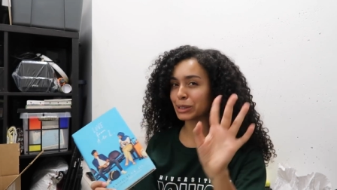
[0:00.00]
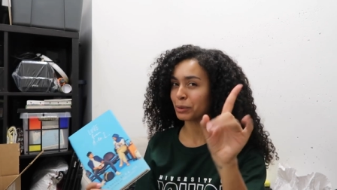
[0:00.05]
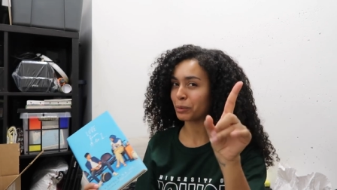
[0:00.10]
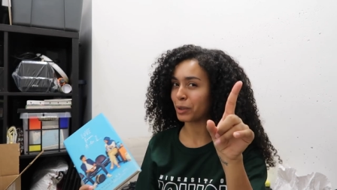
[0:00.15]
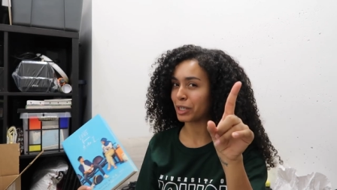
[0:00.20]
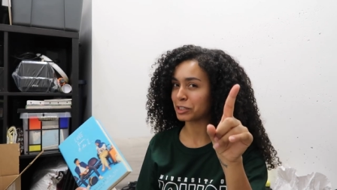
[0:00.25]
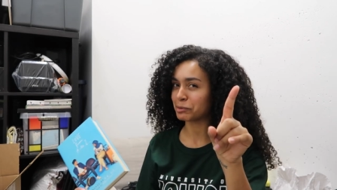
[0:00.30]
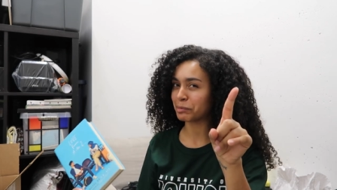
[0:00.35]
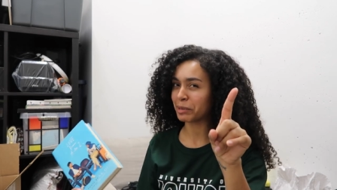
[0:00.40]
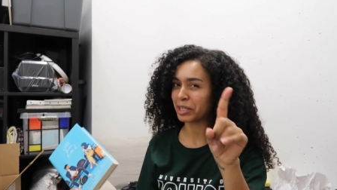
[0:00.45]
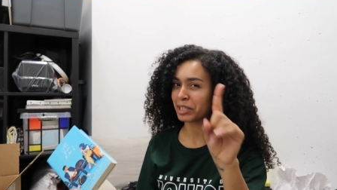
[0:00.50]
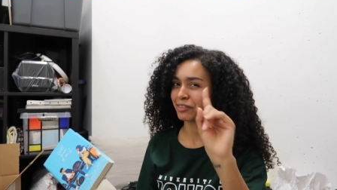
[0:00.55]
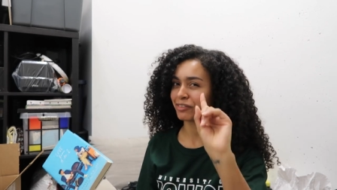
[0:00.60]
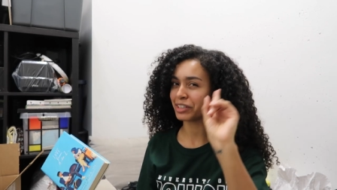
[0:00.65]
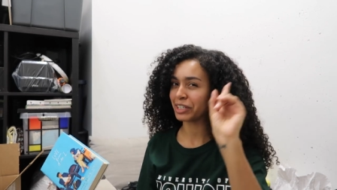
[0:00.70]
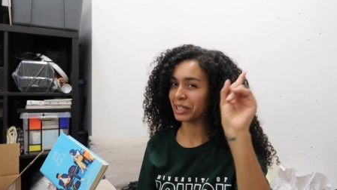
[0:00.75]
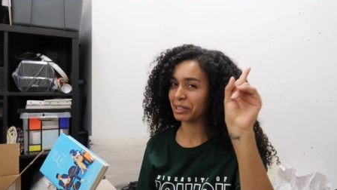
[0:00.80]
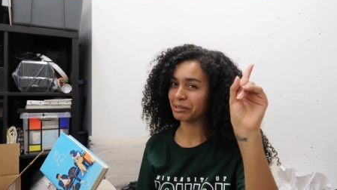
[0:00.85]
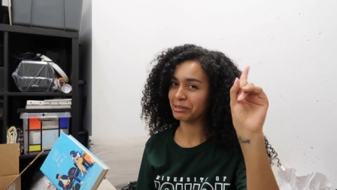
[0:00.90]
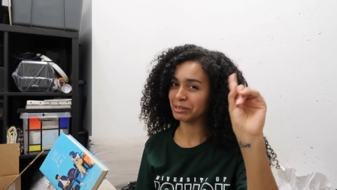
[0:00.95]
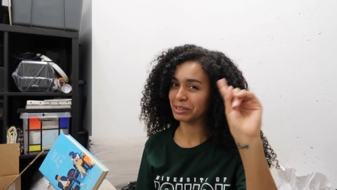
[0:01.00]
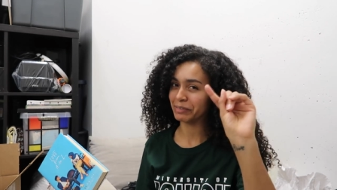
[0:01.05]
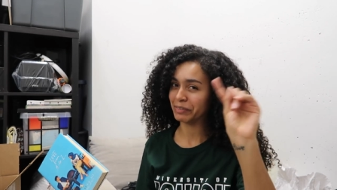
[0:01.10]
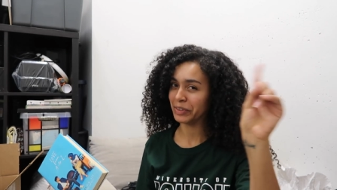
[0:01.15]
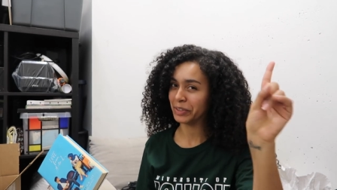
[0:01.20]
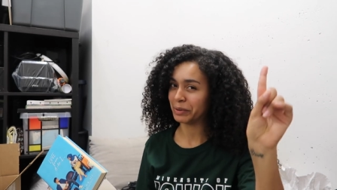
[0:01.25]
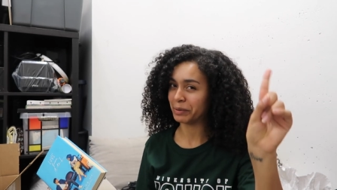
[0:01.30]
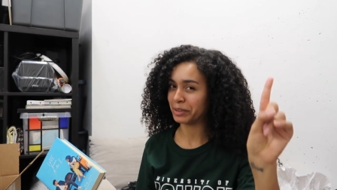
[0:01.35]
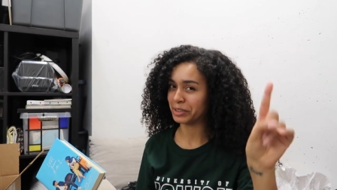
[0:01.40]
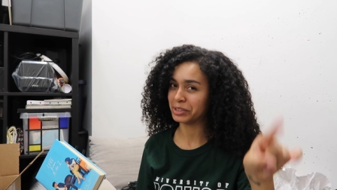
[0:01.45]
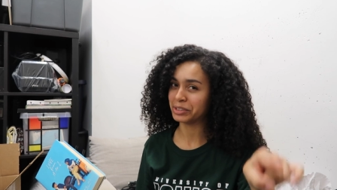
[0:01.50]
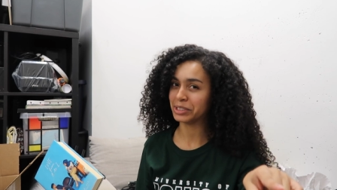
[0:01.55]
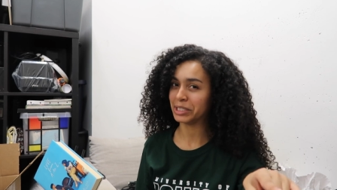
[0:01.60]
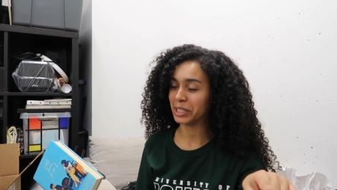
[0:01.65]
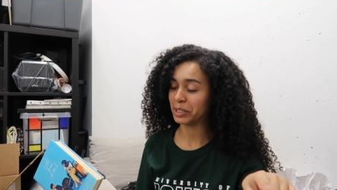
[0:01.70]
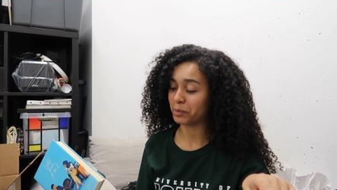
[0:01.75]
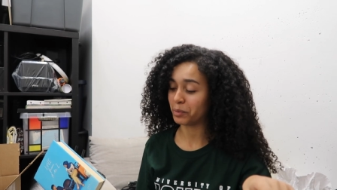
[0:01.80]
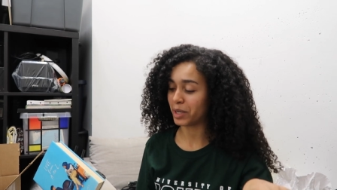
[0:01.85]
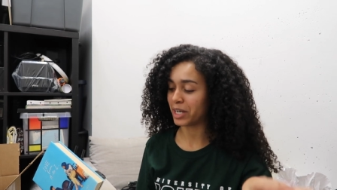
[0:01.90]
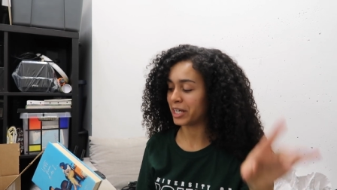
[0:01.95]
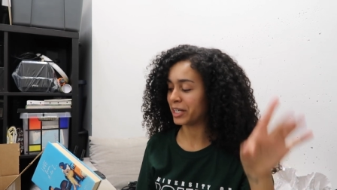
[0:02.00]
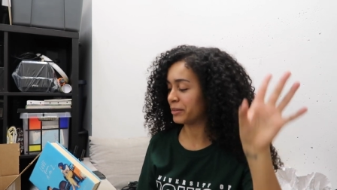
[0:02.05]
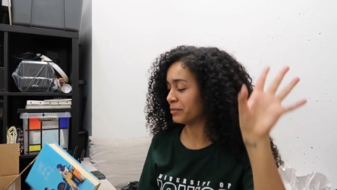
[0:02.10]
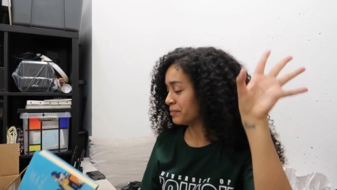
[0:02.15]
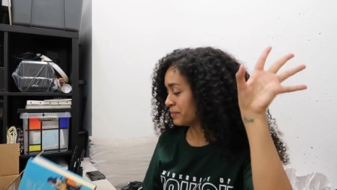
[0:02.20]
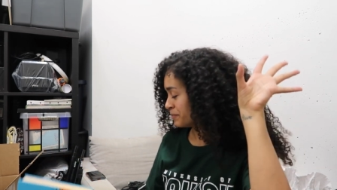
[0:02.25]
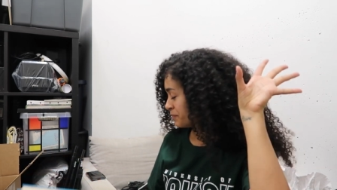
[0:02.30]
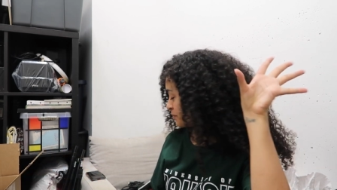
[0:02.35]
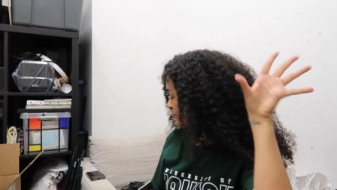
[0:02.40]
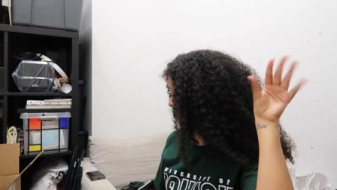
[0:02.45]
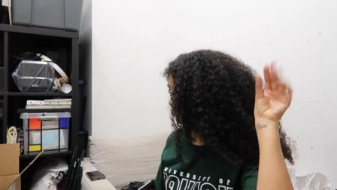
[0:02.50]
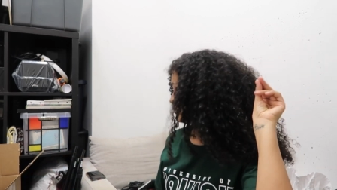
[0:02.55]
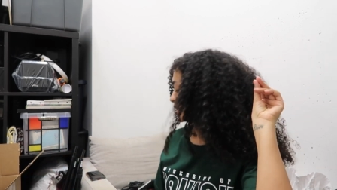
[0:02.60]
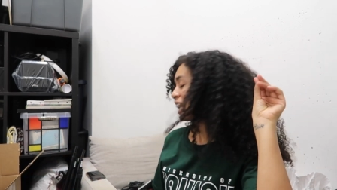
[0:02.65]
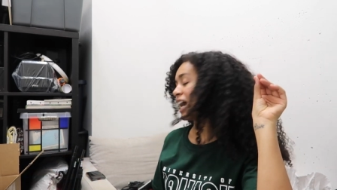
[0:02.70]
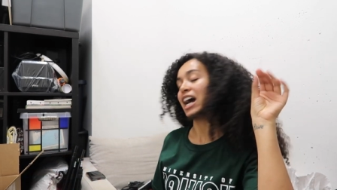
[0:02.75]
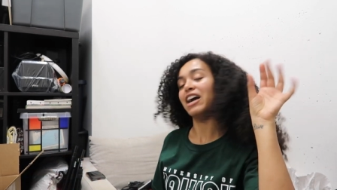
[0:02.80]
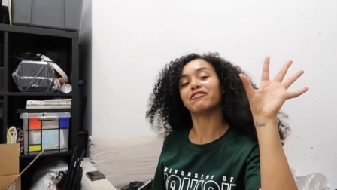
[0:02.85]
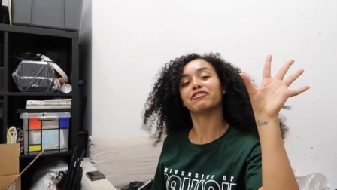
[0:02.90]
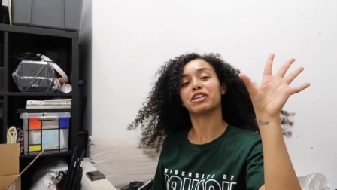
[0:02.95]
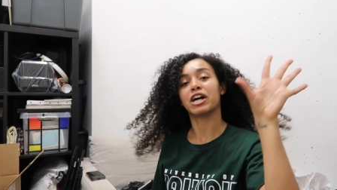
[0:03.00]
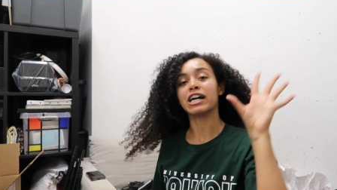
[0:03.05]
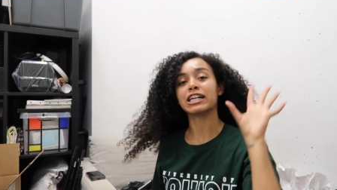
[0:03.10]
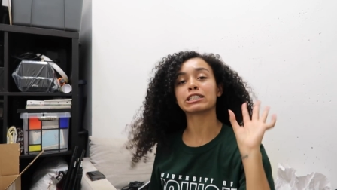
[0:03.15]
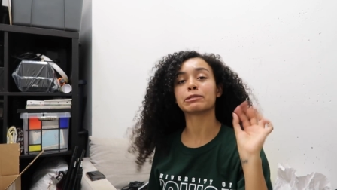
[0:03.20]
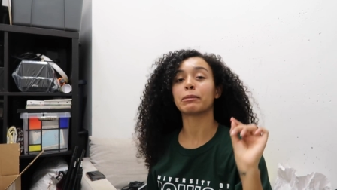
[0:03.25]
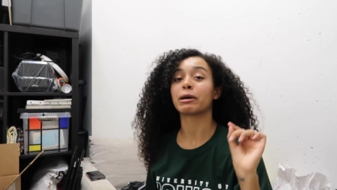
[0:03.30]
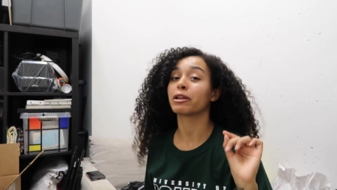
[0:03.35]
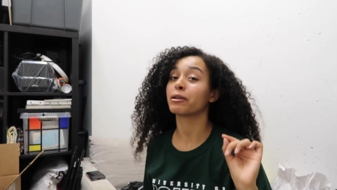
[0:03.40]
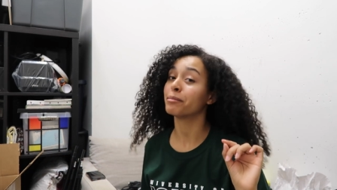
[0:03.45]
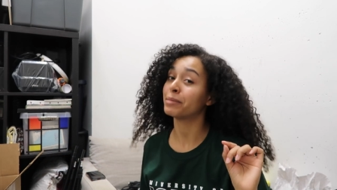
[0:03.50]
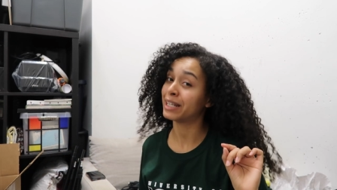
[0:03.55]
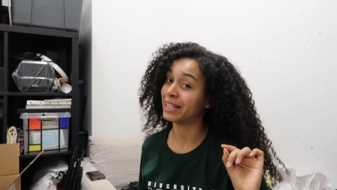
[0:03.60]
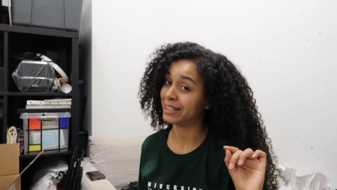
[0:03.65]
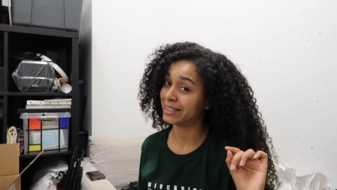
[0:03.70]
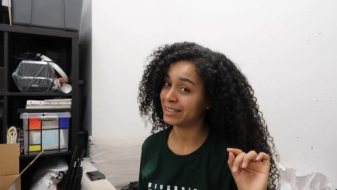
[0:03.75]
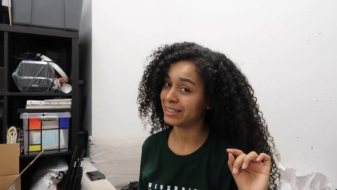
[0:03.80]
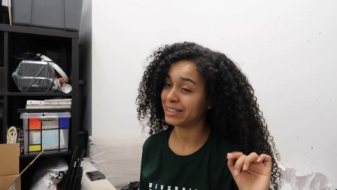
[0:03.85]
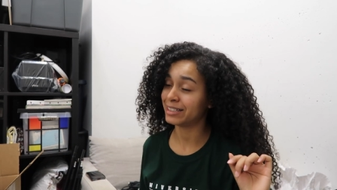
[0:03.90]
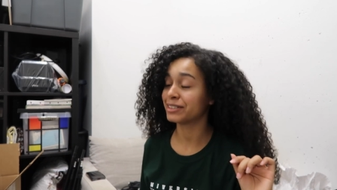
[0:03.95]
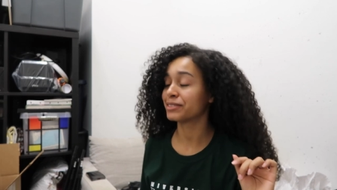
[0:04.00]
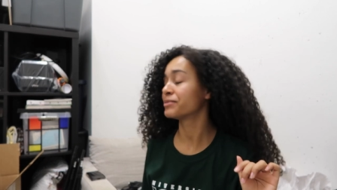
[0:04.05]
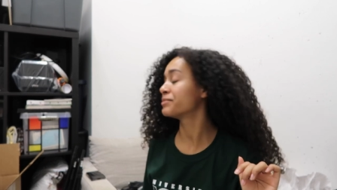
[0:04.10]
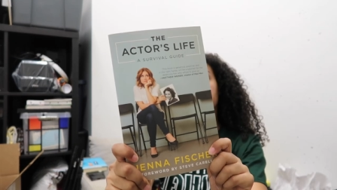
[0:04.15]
Watch my other videos if you don't understand why. I've talked about it plenty.